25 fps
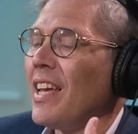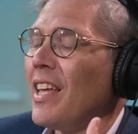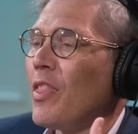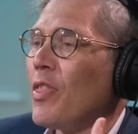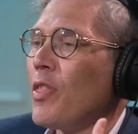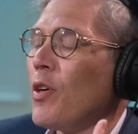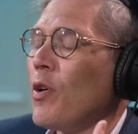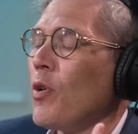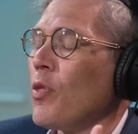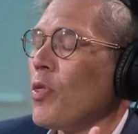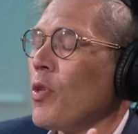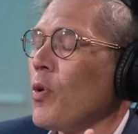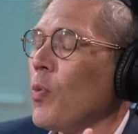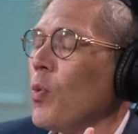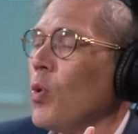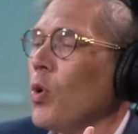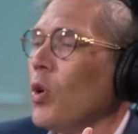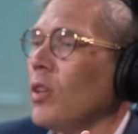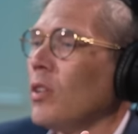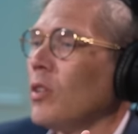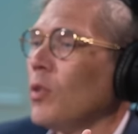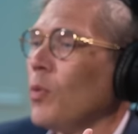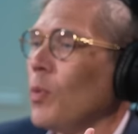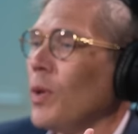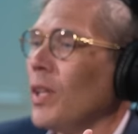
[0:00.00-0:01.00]
the, the
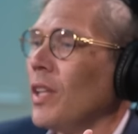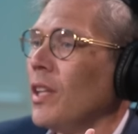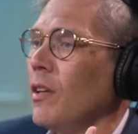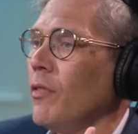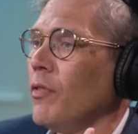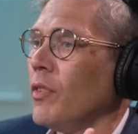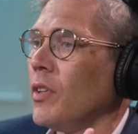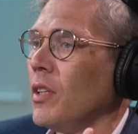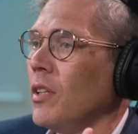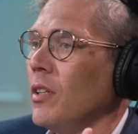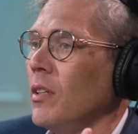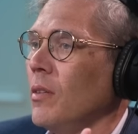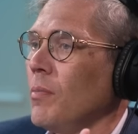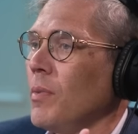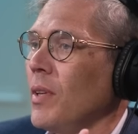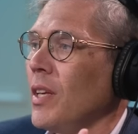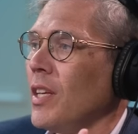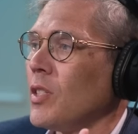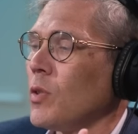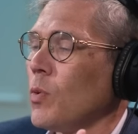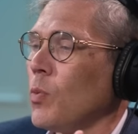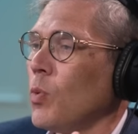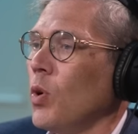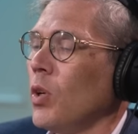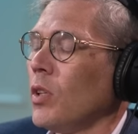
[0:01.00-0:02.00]
world we live in
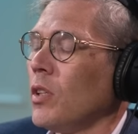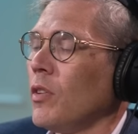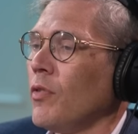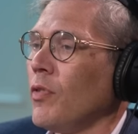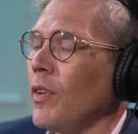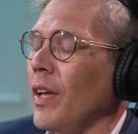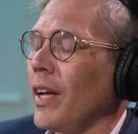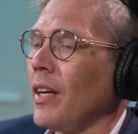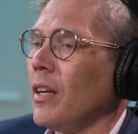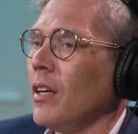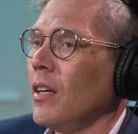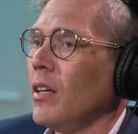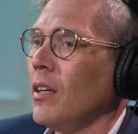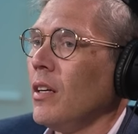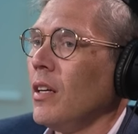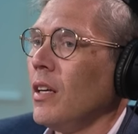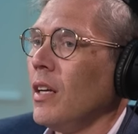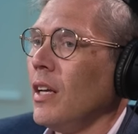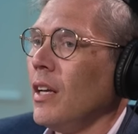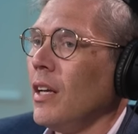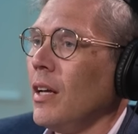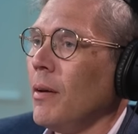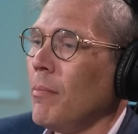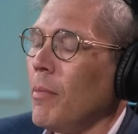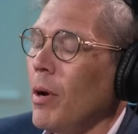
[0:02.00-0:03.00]
is a world of like,
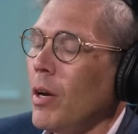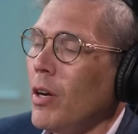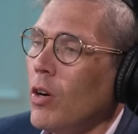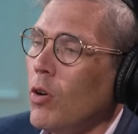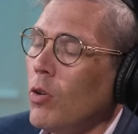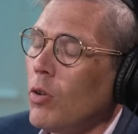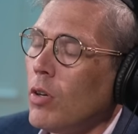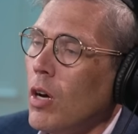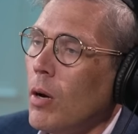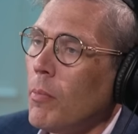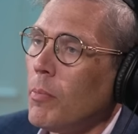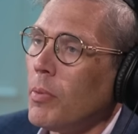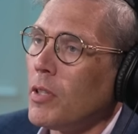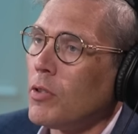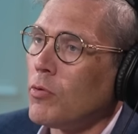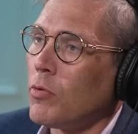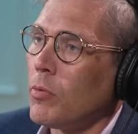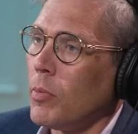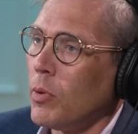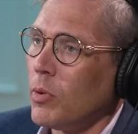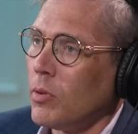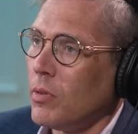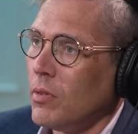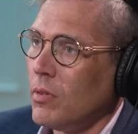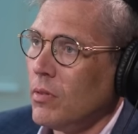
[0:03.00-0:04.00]
my whole company is
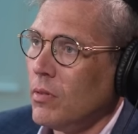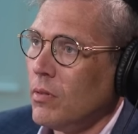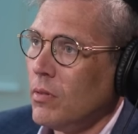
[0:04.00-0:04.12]
remote.